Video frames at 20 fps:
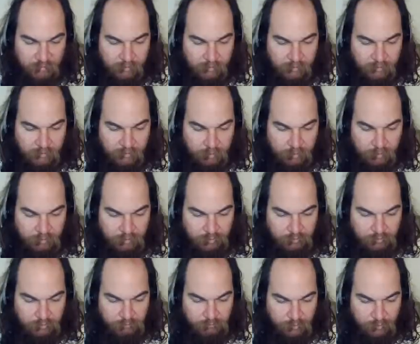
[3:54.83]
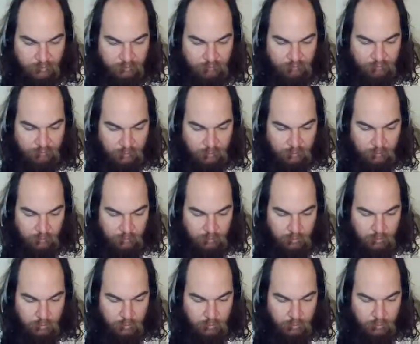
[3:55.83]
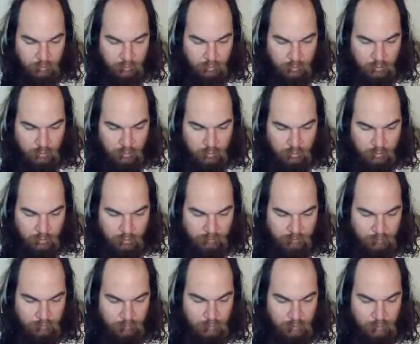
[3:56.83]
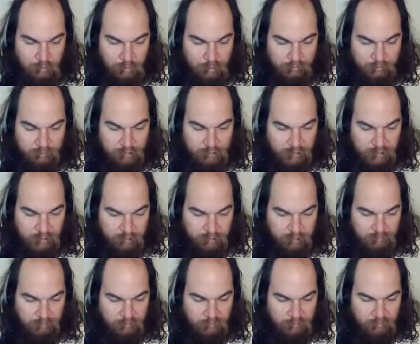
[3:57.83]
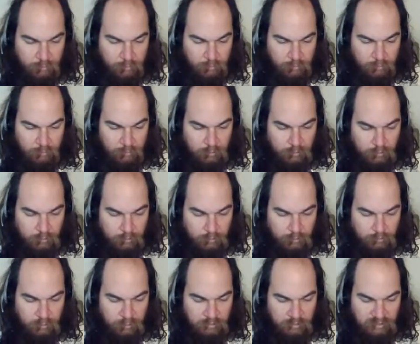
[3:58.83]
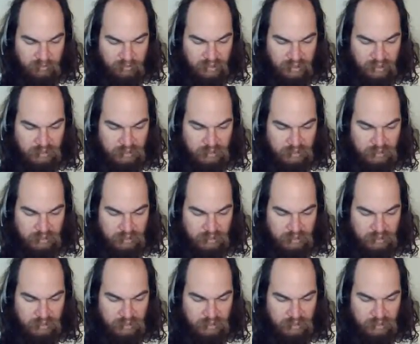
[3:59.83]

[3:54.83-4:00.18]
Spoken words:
The earth is full of your loving kindness, O Lord. Teach